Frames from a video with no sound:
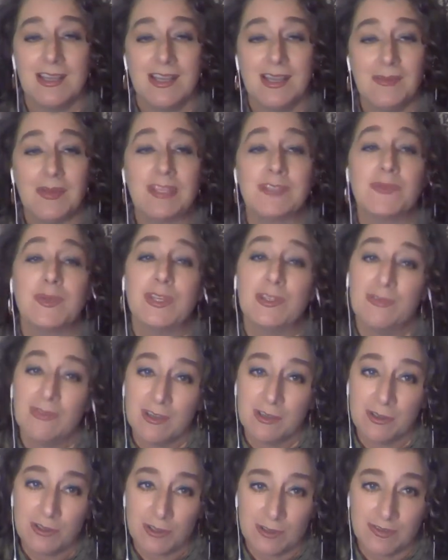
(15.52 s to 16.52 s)
Because when you
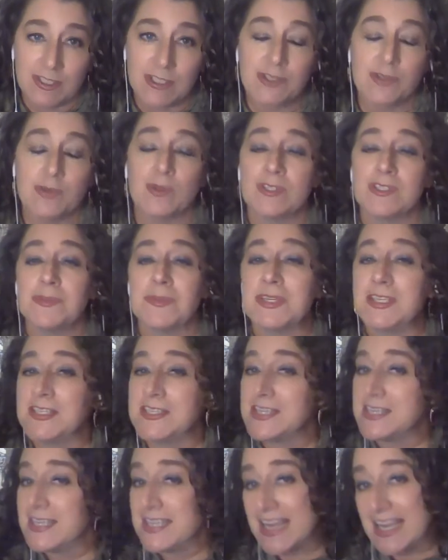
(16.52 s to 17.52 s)
think Irving, tourism
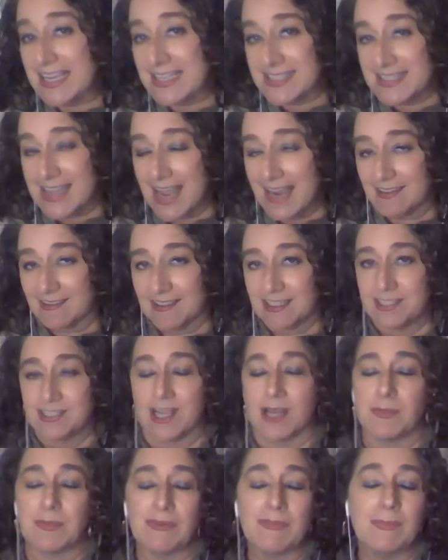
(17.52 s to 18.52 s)
isn't exactly
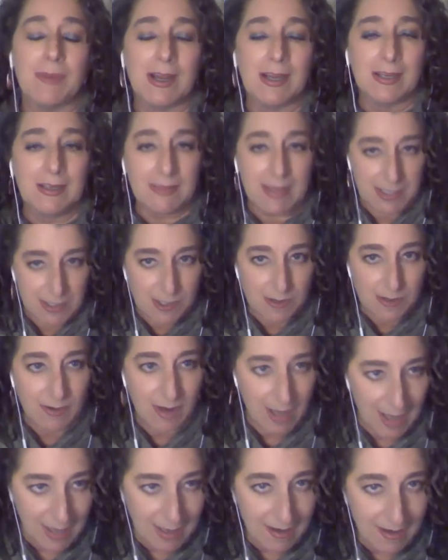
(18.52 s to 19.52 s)
top of mind, and that's
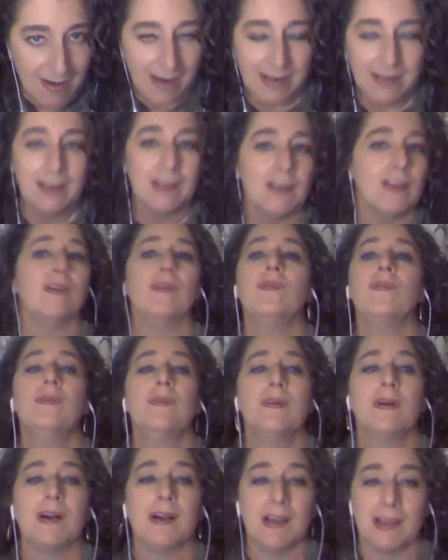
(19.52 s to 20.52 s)
okay. I know.
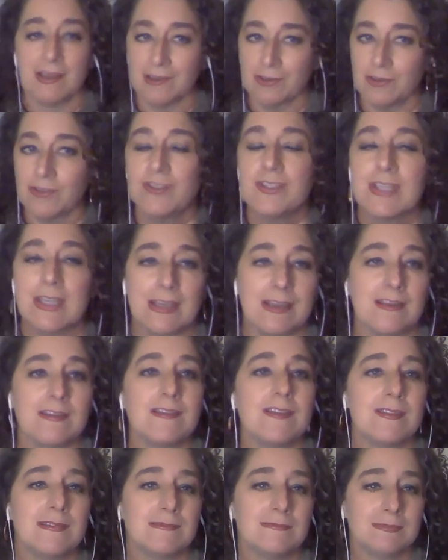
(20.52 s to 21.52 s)
I understand.
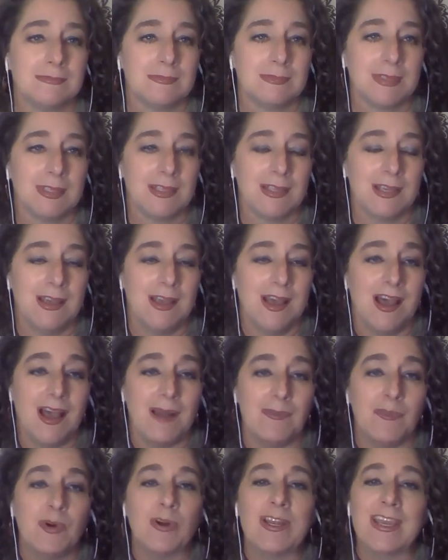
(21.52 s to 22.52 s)

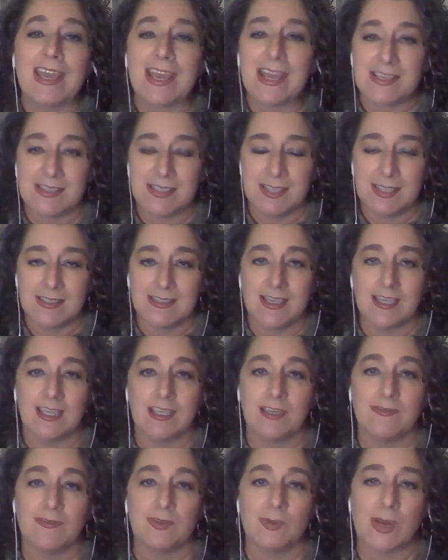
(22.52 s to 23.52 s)
I'm Maura Gass, the
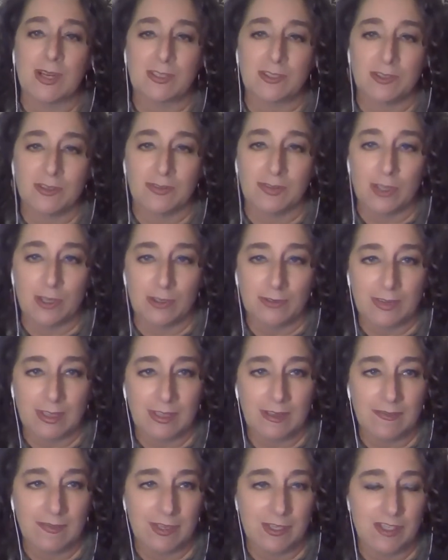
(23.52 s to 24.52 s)
executive director of the Irving
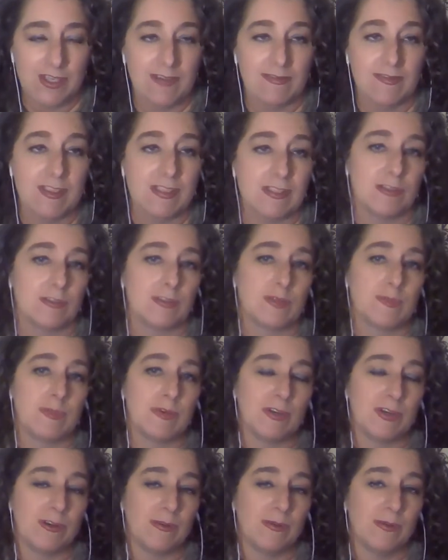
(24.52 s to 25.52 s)
Convention and Visitors
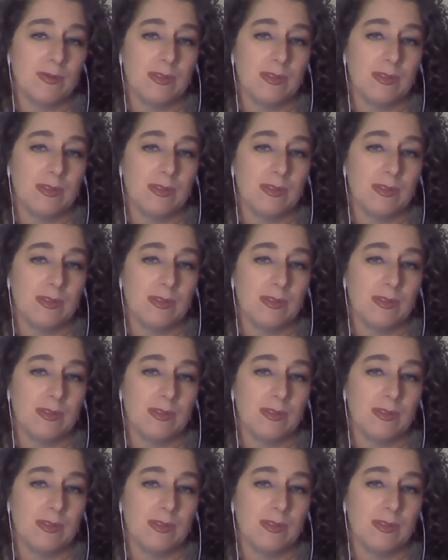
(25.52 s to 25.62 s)
Bureau.